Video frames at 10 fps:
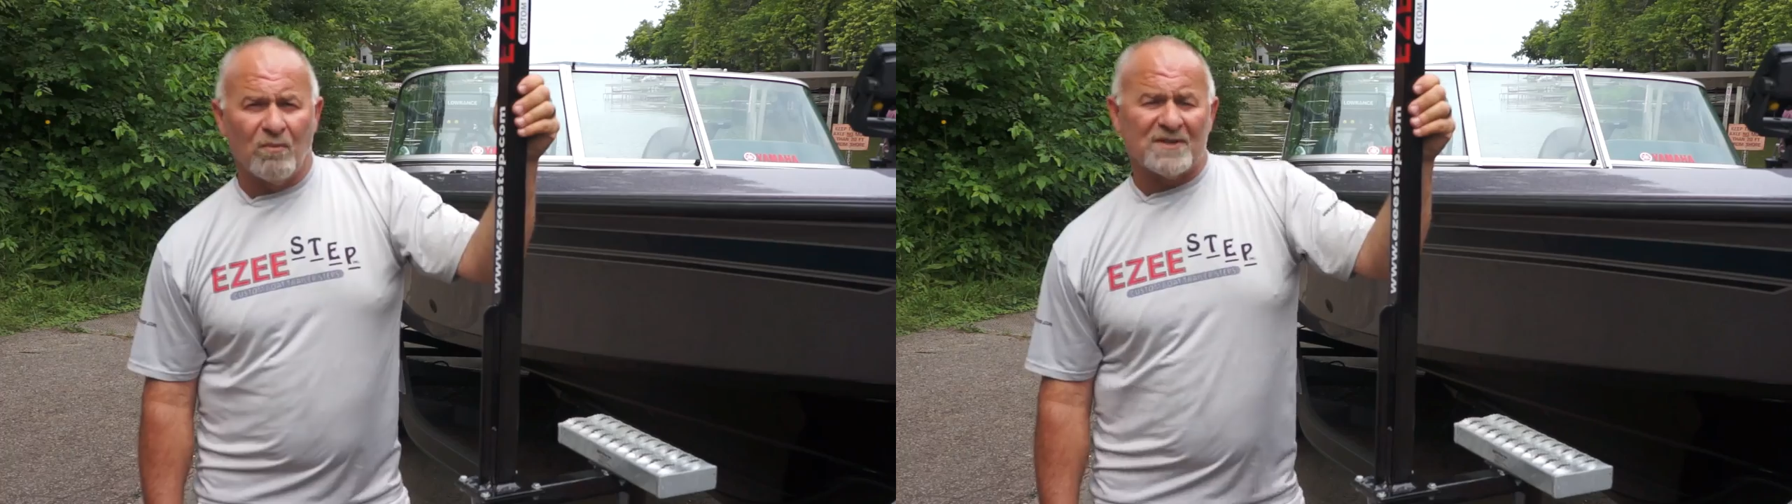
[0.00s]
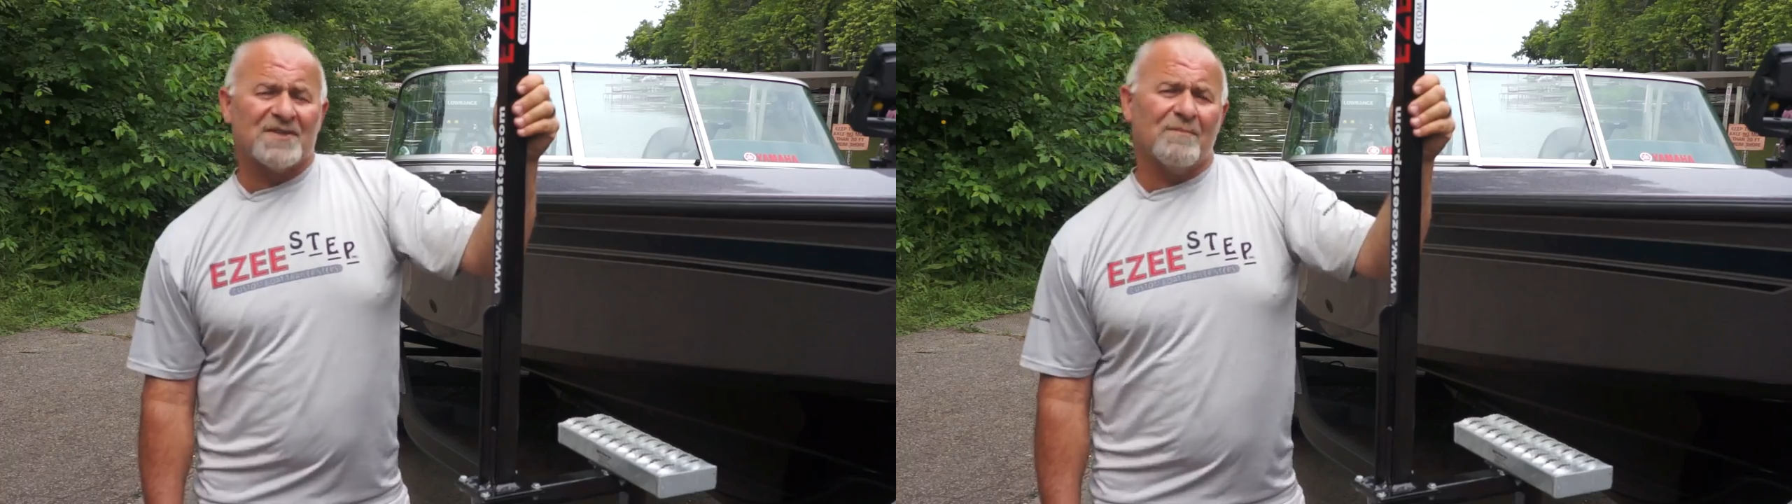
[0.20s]

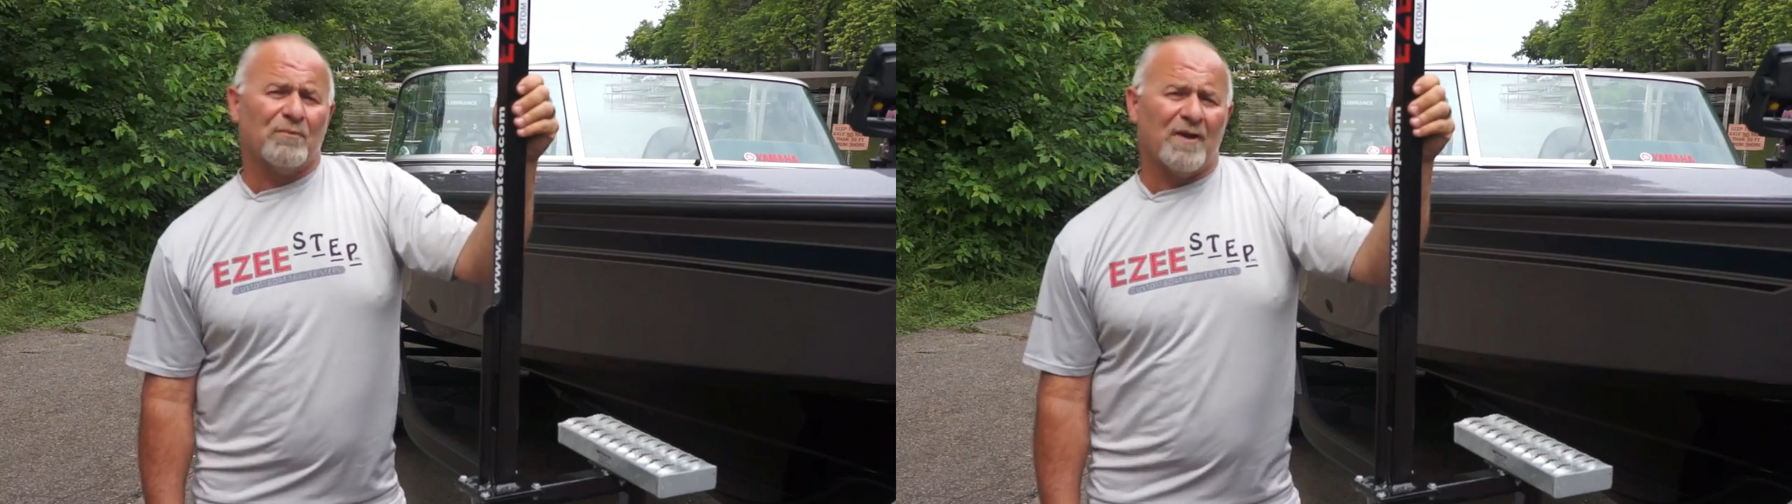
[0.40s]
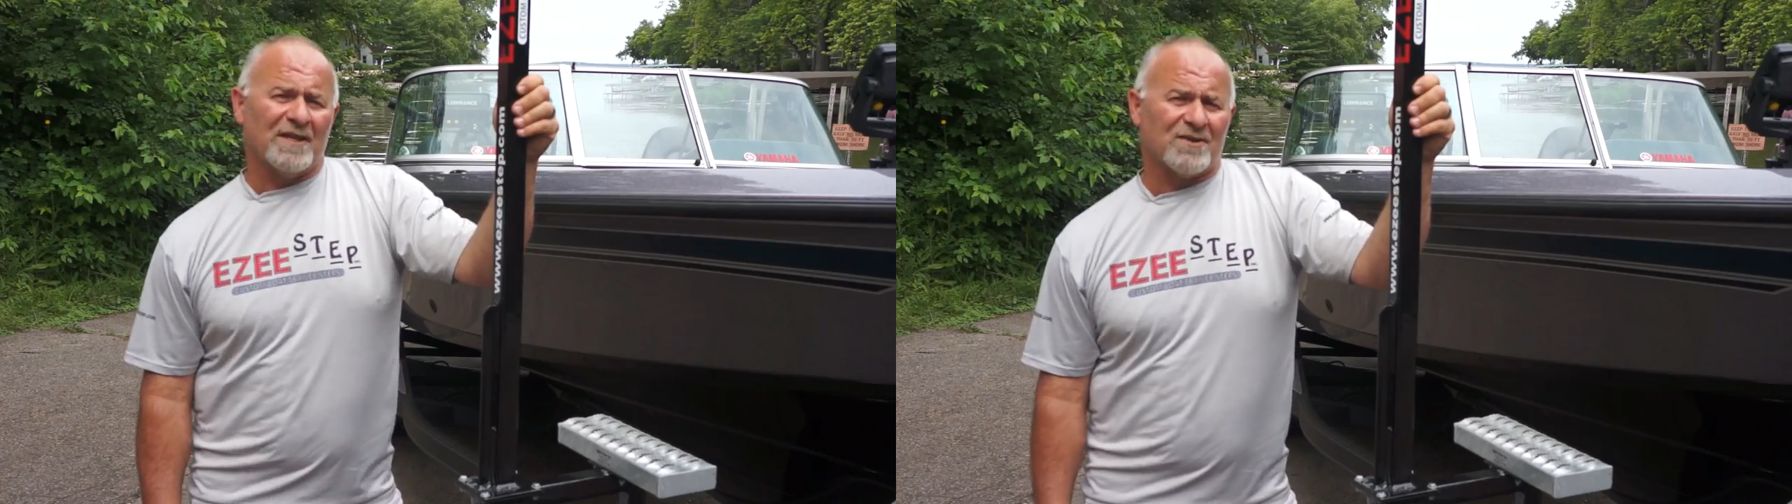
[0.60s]
What
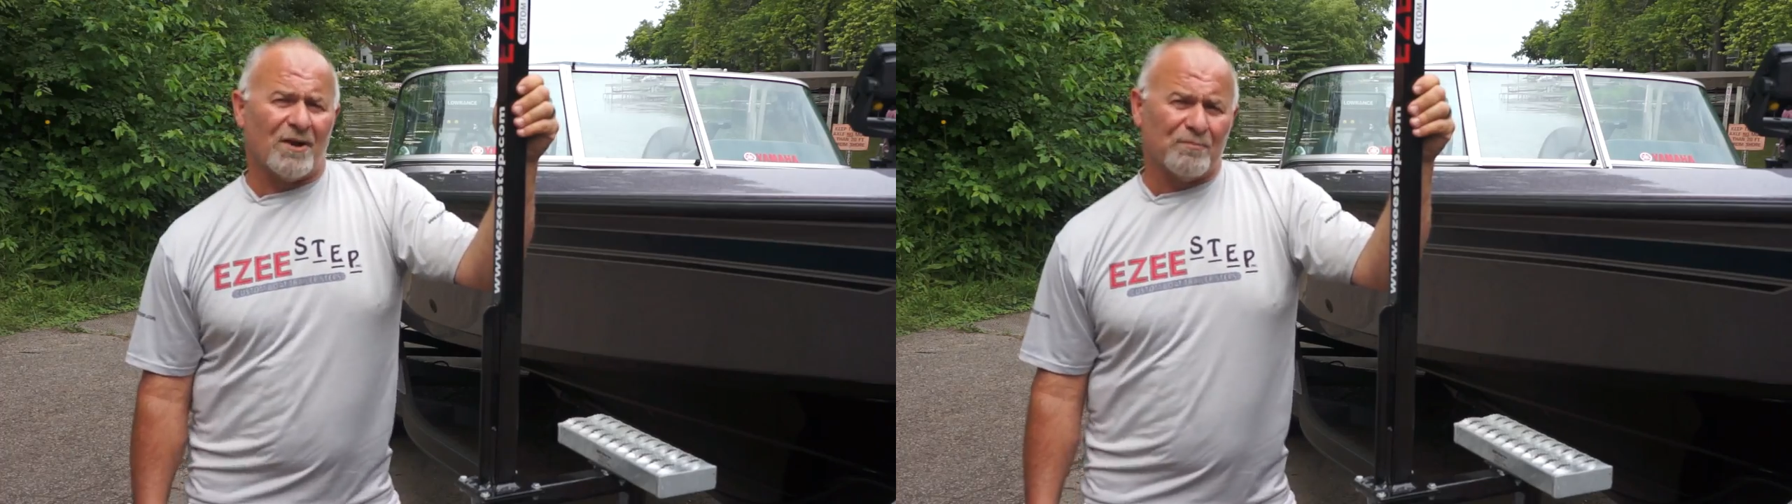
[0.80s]
separates our